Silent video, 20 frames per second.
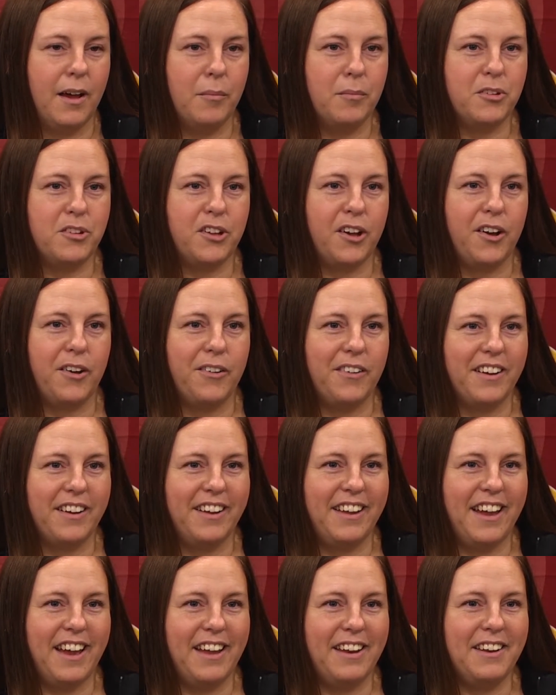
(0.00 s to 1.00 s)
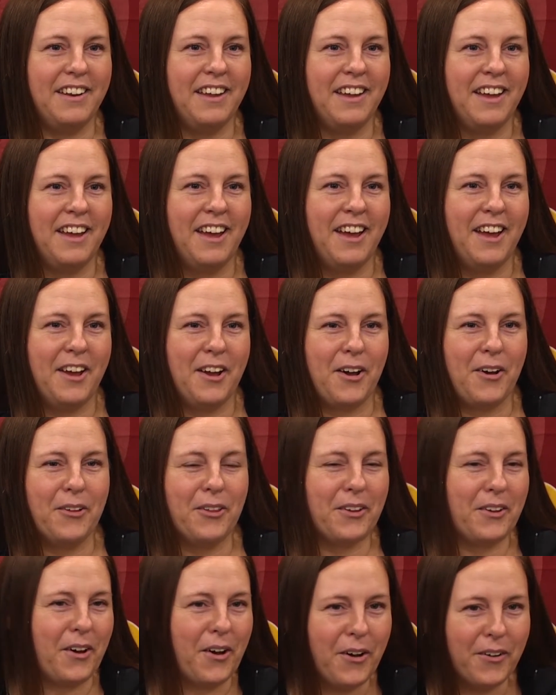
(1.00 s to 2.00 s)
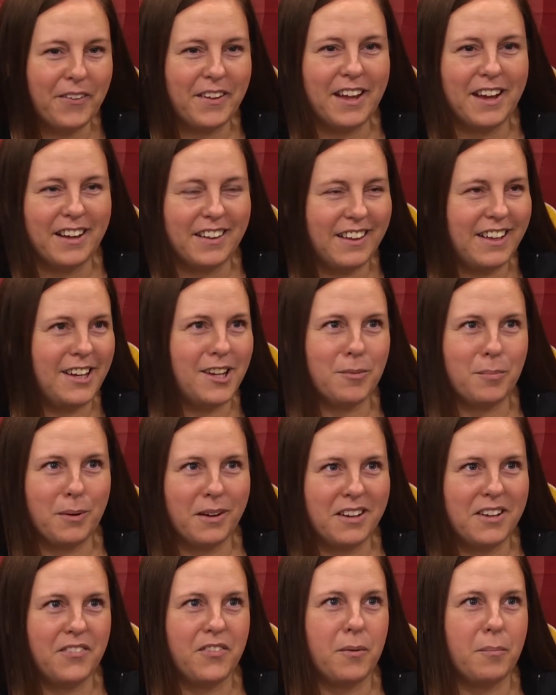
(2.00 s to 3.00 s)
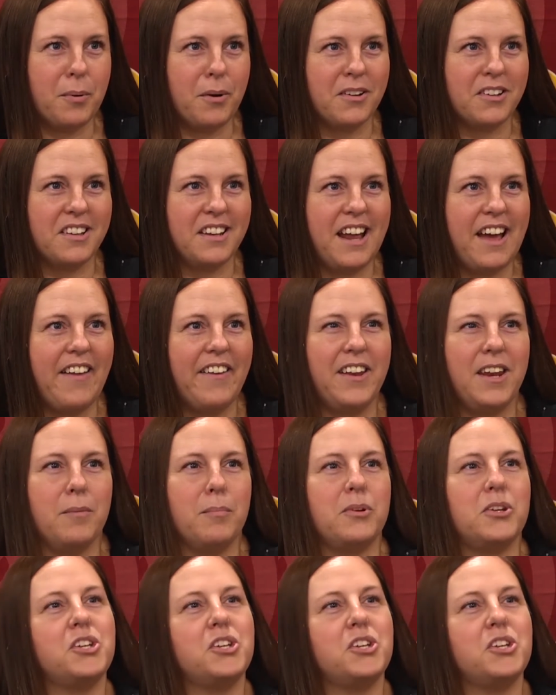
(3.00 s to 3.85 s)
So again, although all the young ladies bring different personality,